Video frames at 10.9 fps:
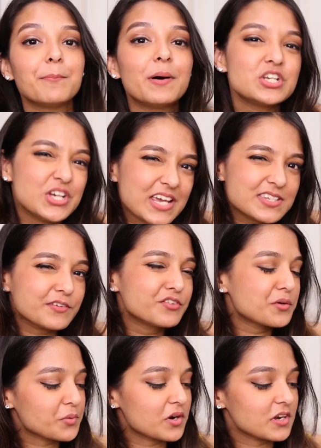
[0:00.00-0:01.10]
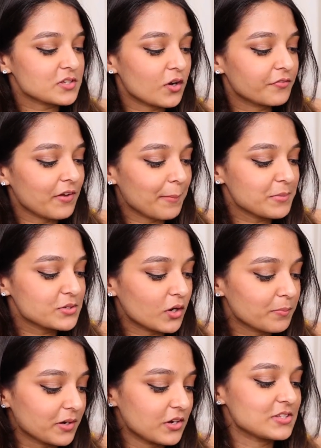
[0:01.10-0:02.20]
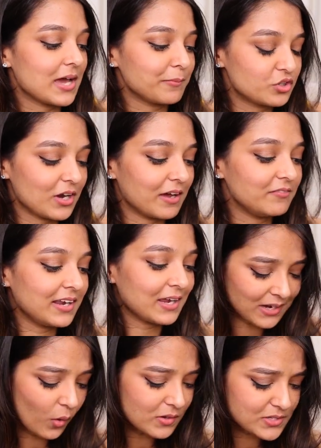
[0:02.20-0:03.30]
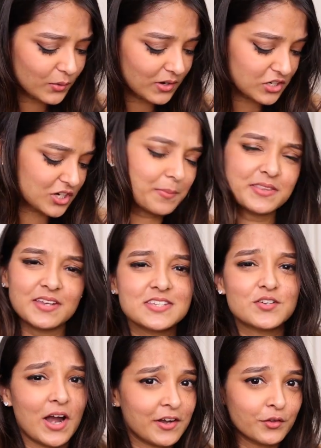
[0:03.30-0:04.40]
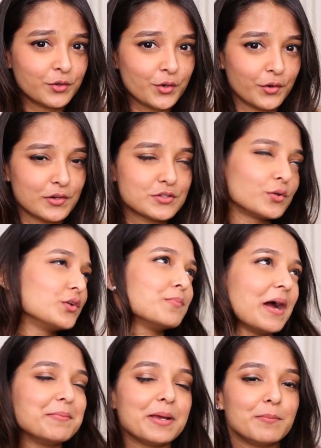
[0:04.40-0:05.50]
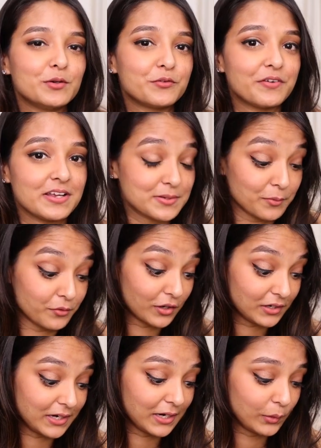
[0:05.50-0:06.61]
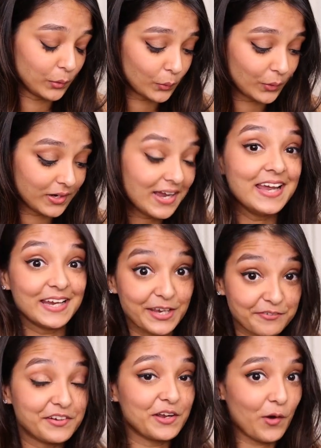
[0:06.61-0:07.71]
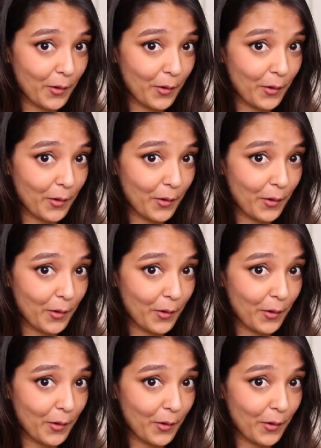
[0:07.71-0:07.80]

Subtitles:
I purchased a few products off Amazon because I'm traveling and also Raksha Bandhan is right around the corner, so you might be able to find some really good gifting